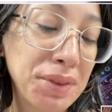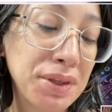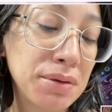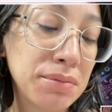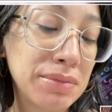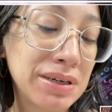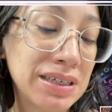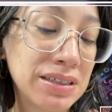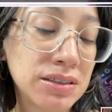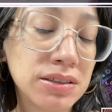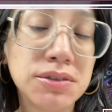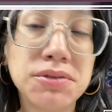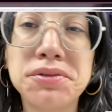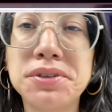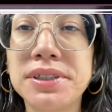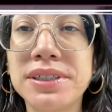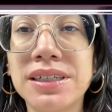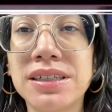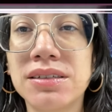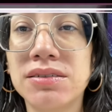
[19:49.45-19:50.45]
The mango
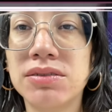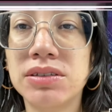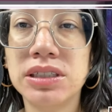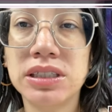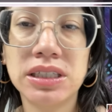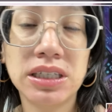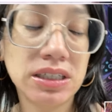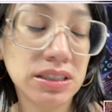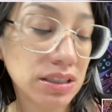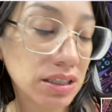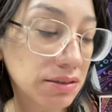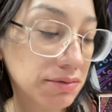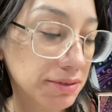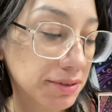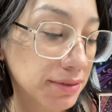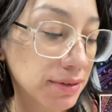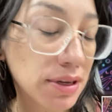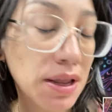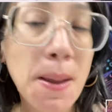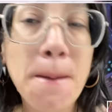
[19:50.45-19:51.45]
one, I don't really like that
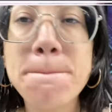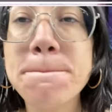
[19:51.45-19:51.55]
one.